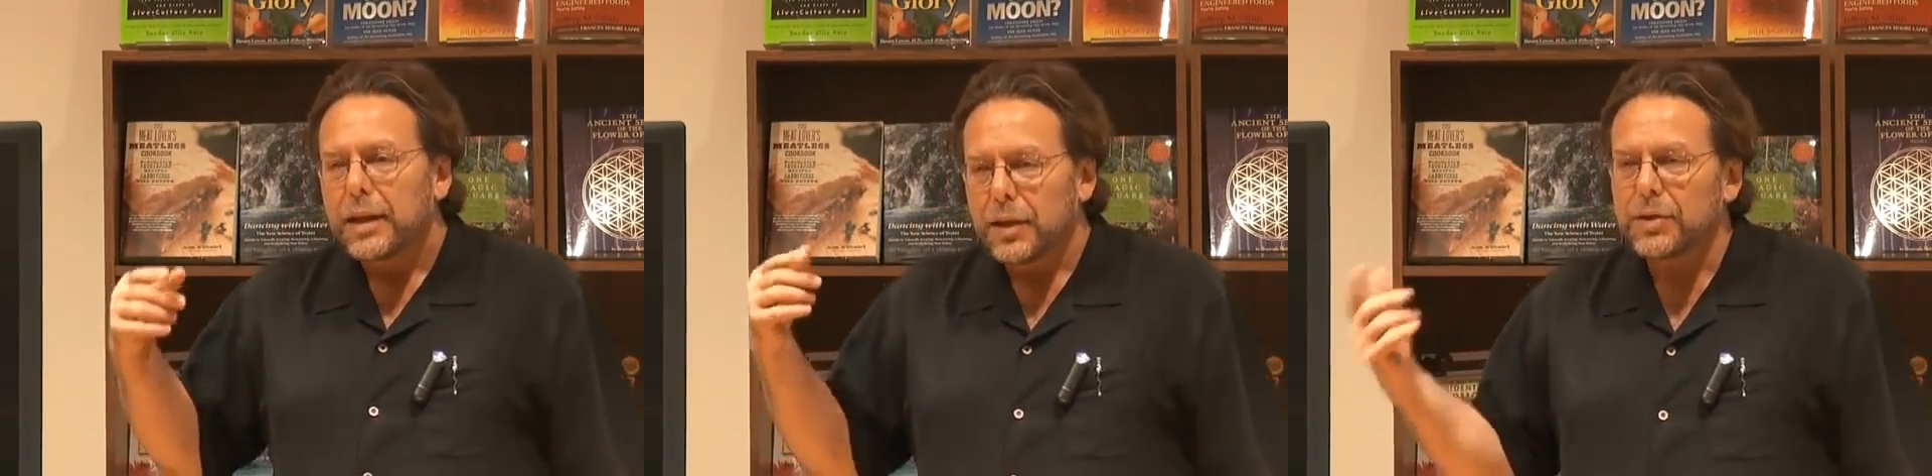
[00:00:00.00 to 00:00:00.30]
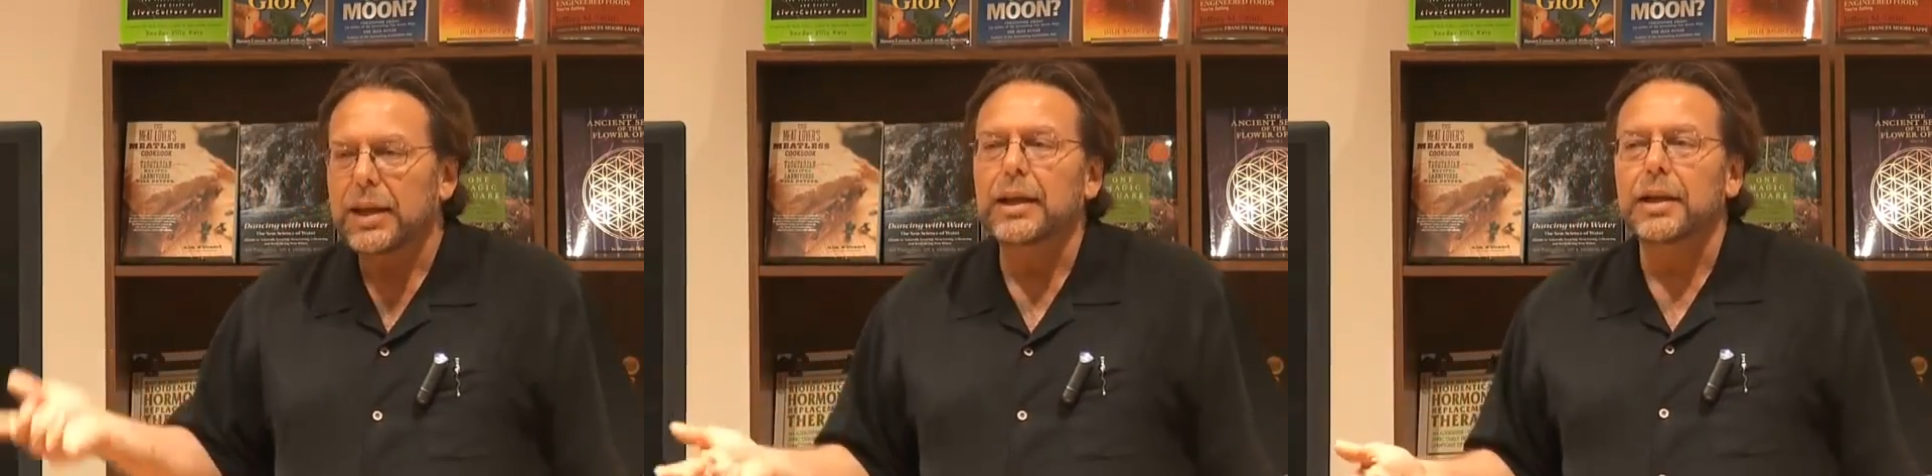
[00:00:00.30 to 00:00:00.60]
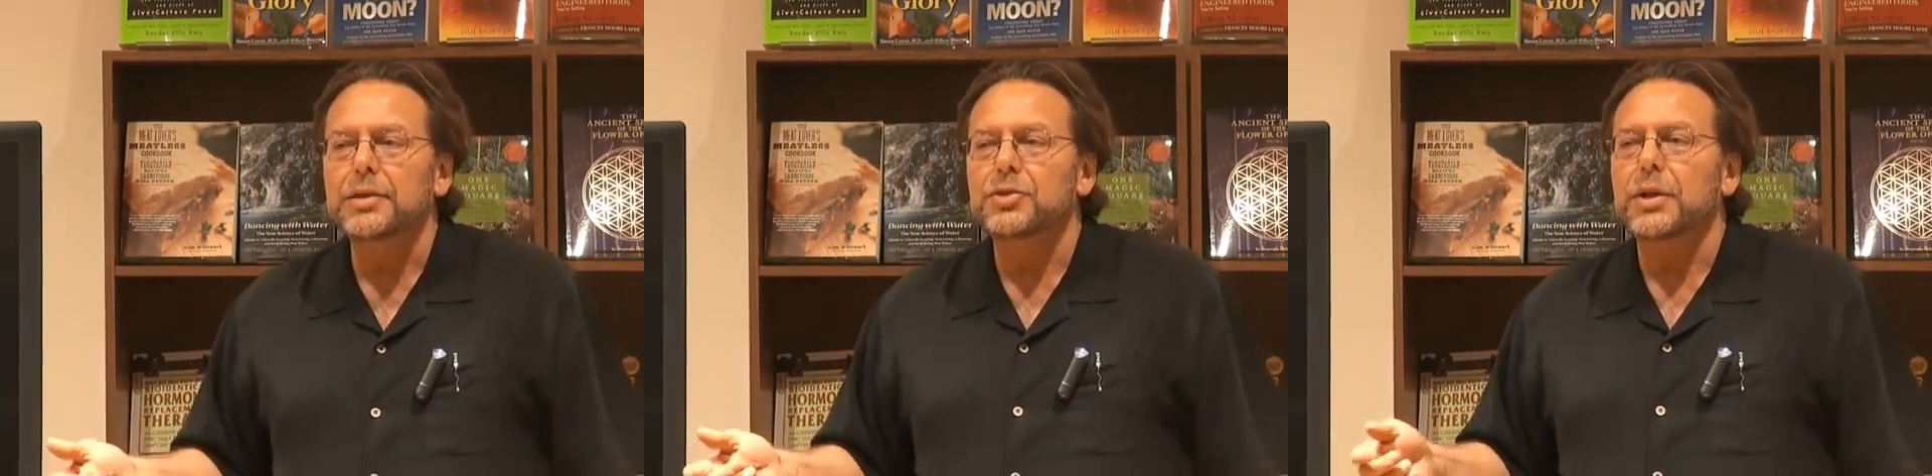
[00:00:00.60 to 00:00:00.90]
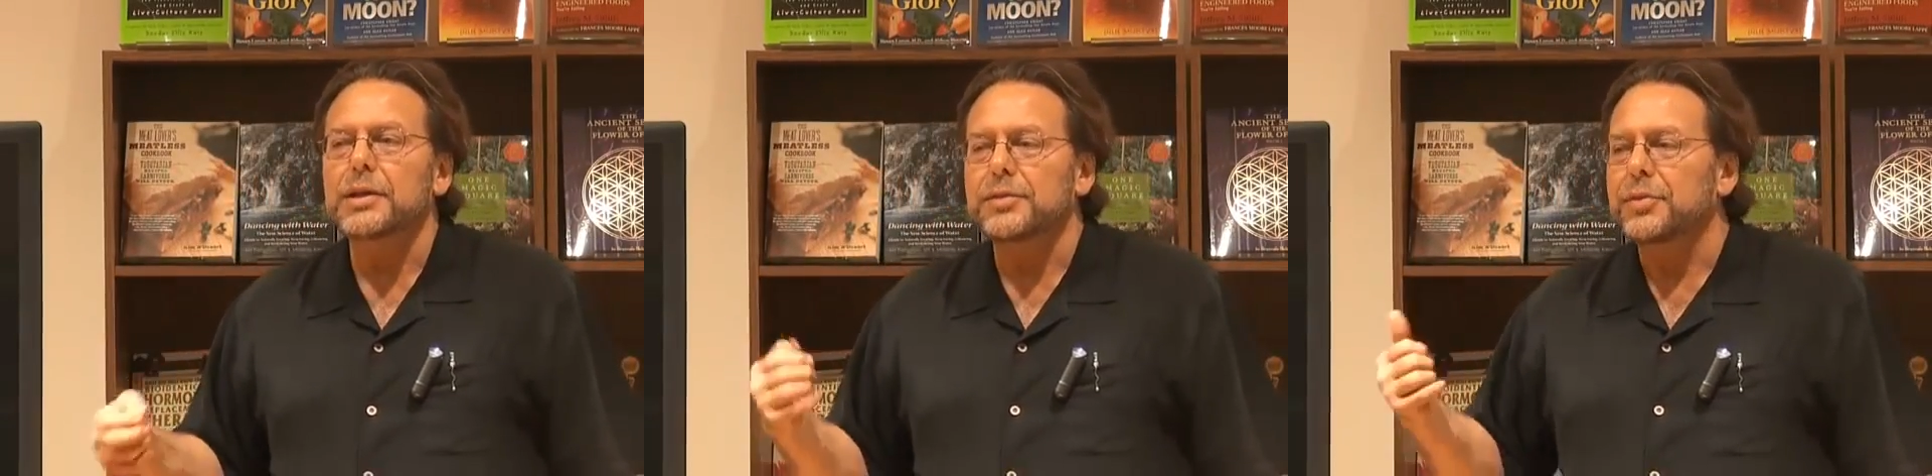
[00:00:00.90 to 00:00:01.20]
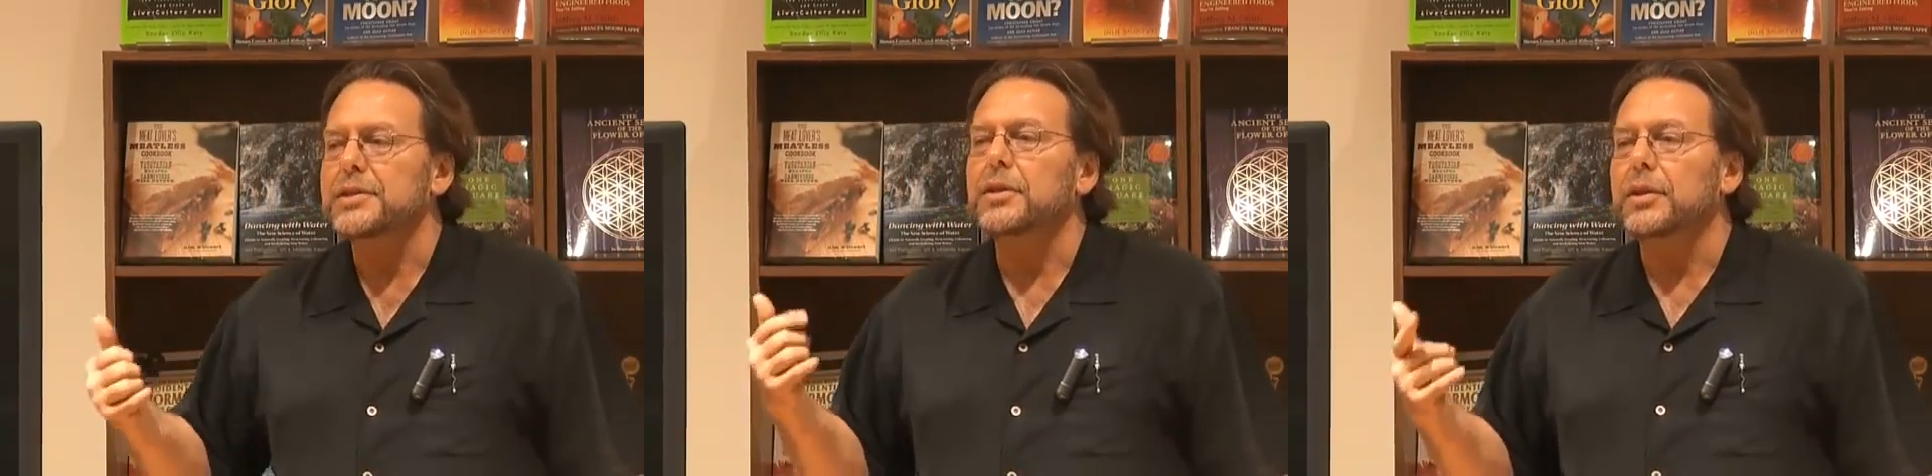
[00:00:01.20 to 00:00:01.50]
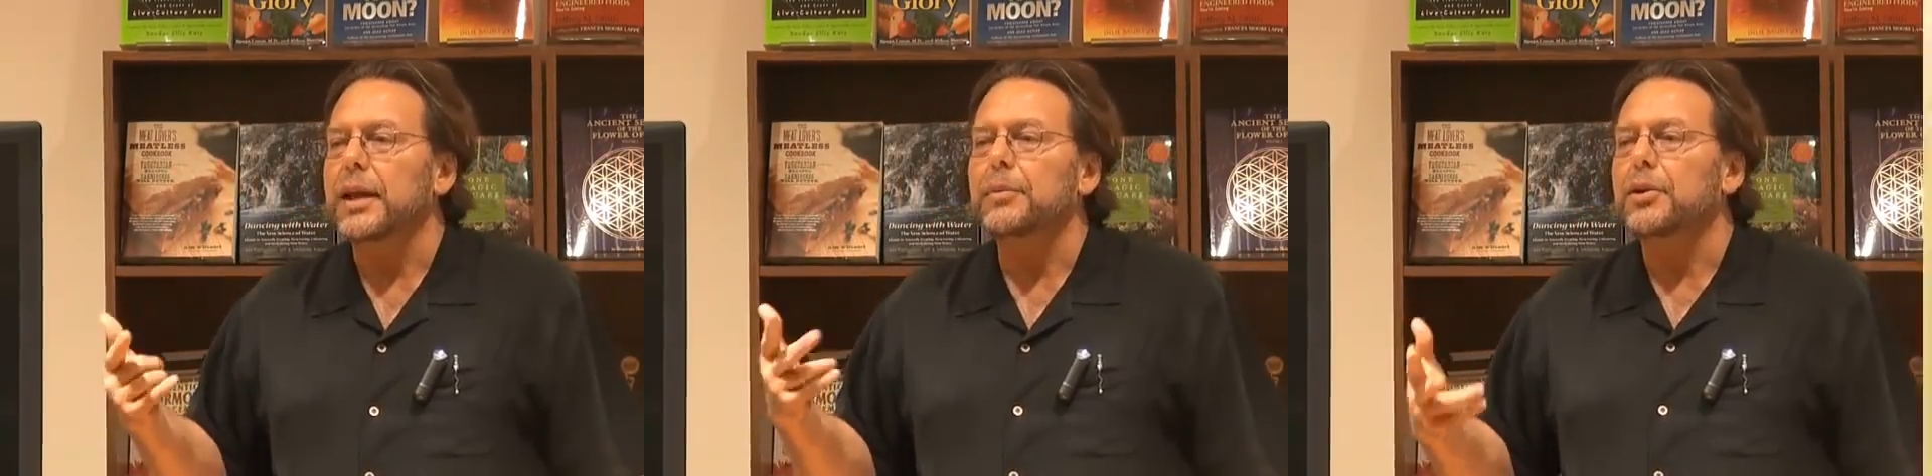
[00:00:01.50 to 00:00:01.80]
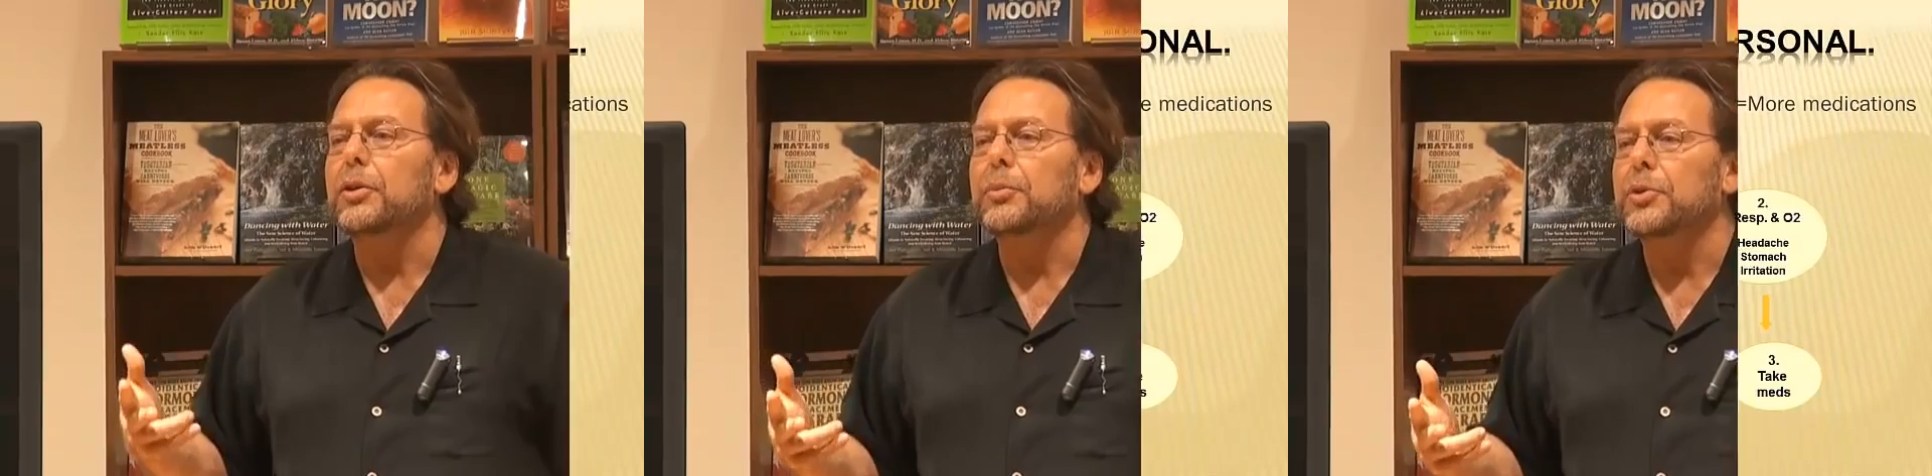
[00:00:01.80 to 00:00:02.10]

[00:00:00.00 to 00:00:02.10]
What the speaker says: You take on stress, physical, chemical, or